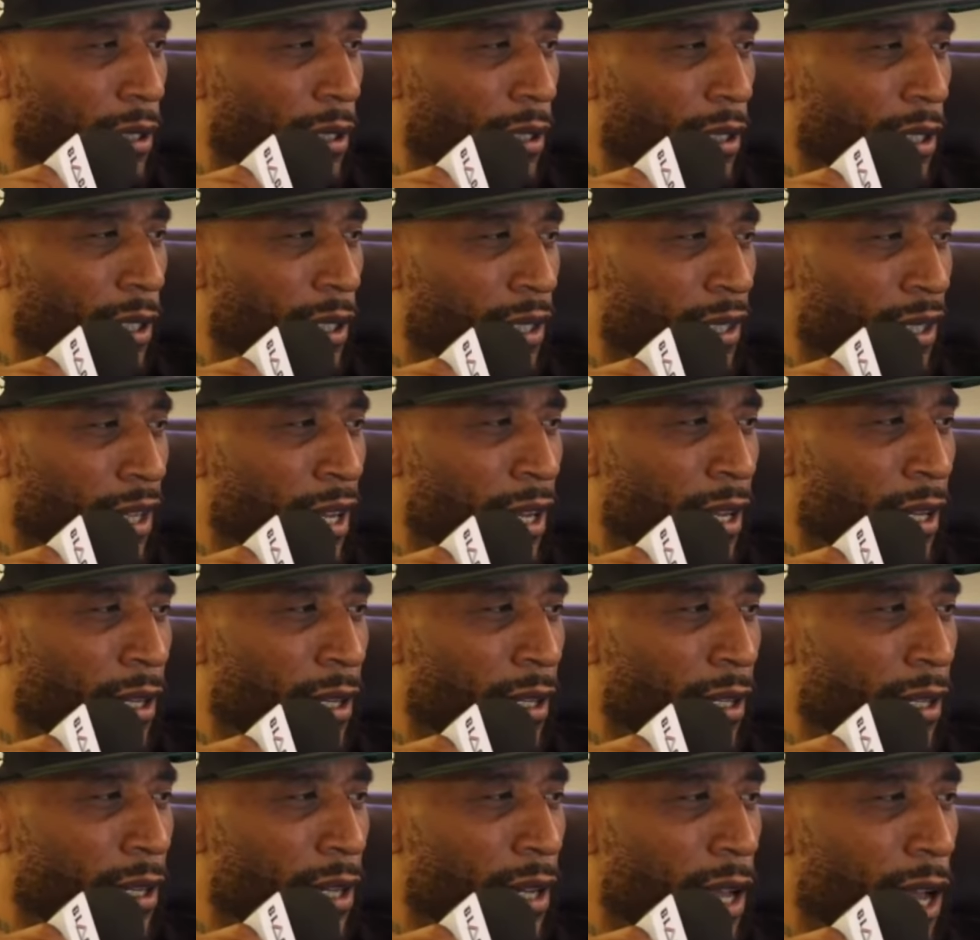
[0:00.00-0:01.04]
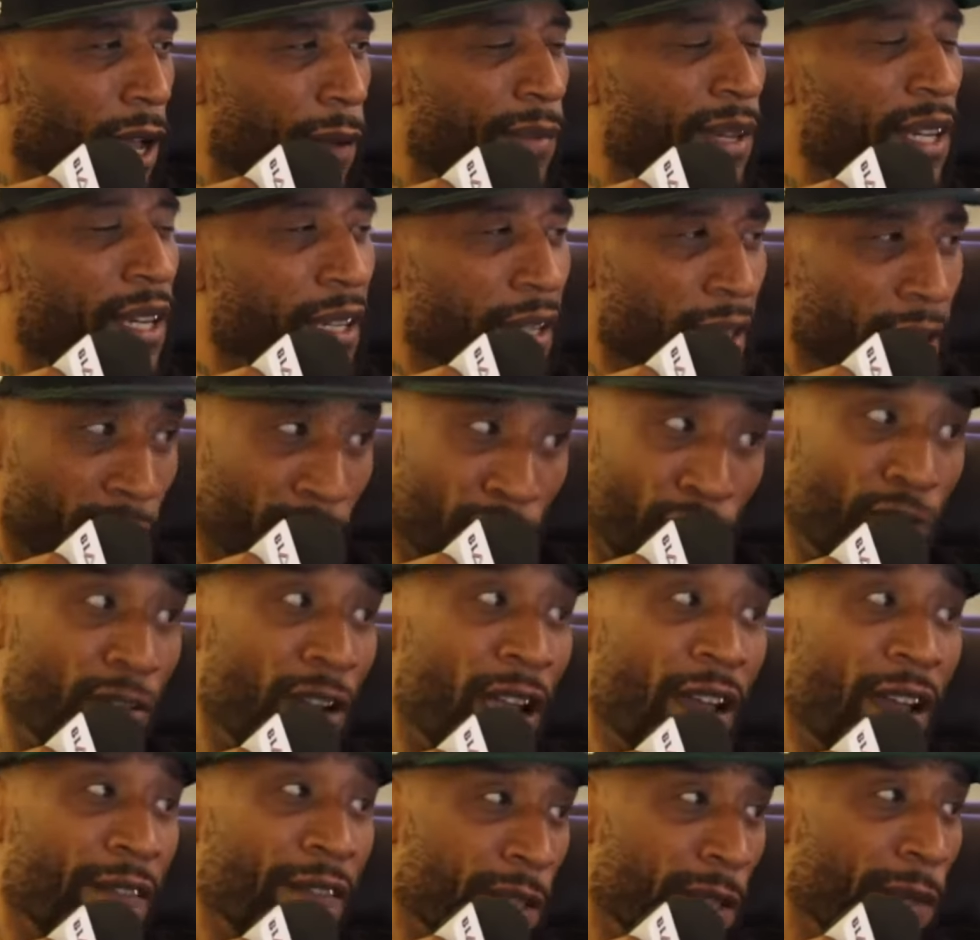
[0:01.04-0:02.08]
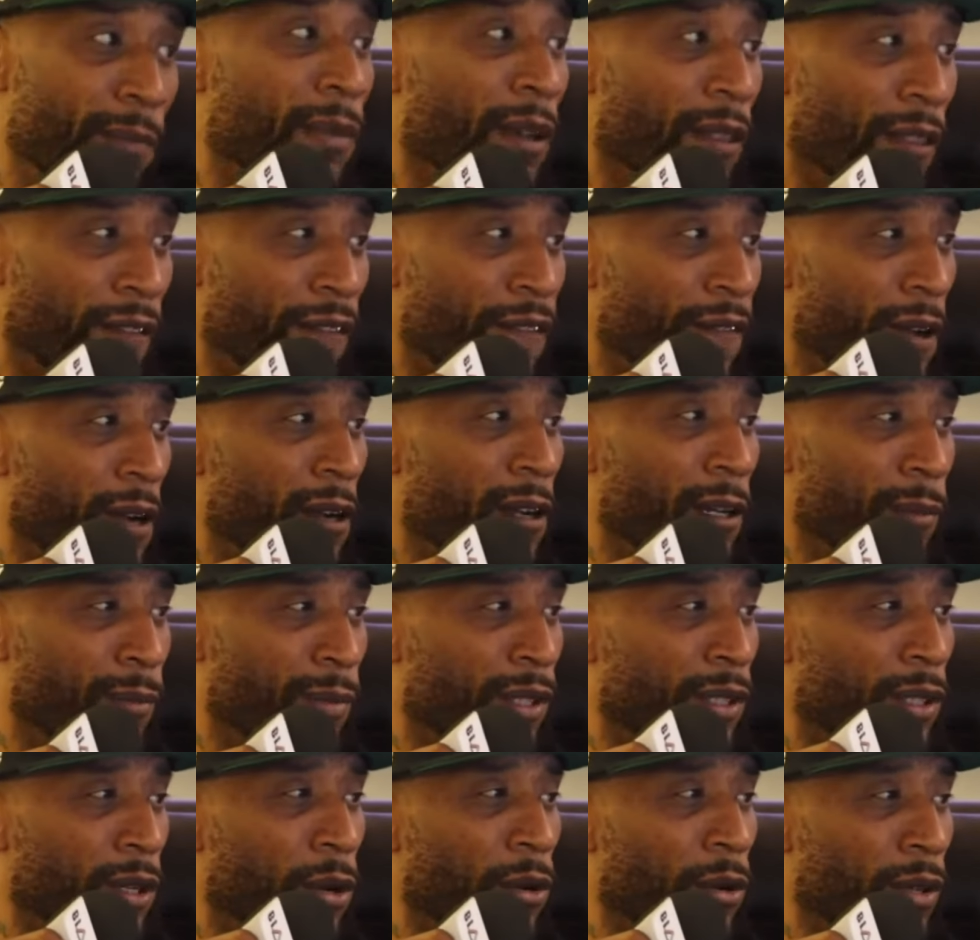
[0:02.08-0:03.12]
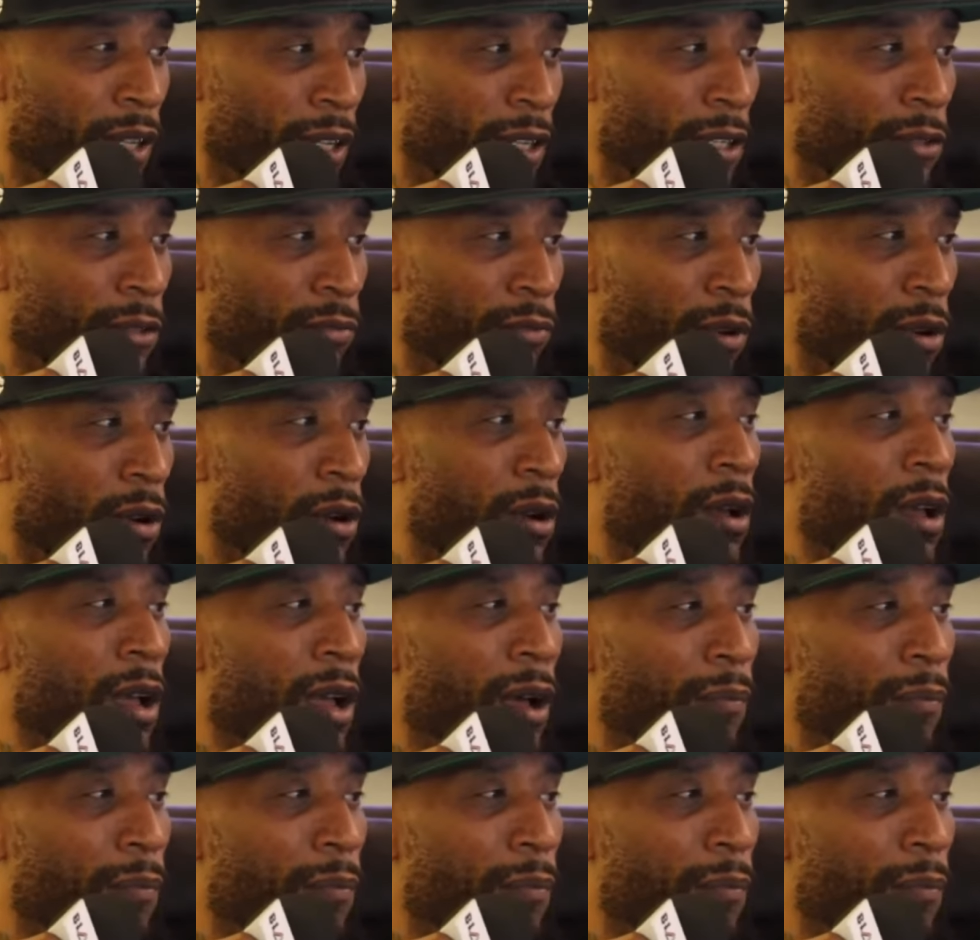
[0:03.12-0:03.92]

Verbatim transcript: You understand? I mean, he is a crafty motherfucker, but don't get us wrong.